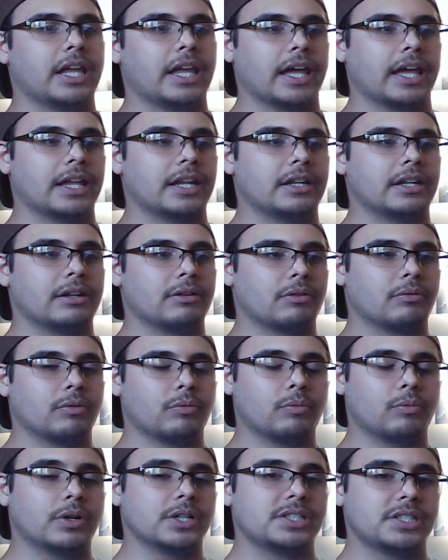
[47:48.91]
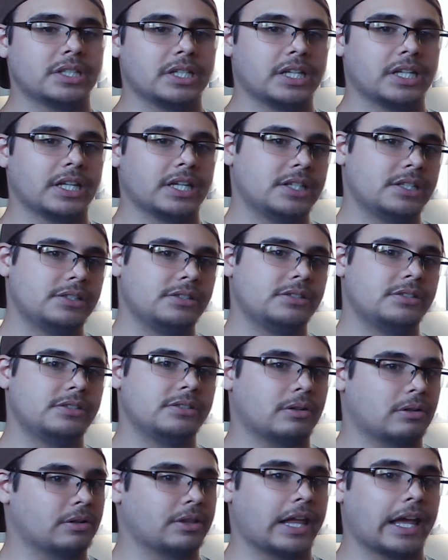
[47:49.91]
And once he is,
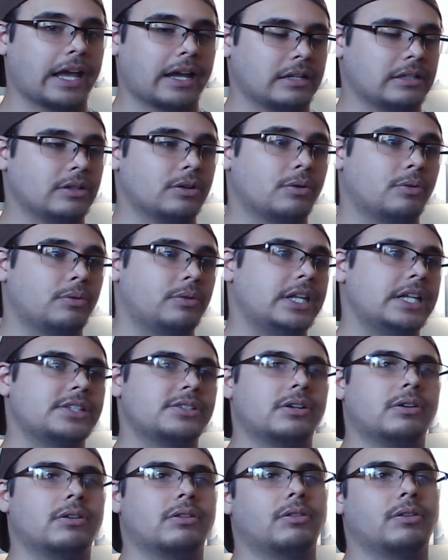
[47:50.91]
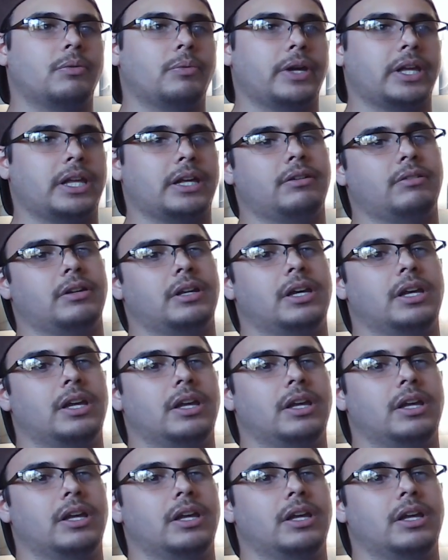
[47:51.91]
or that clone that's all the way out,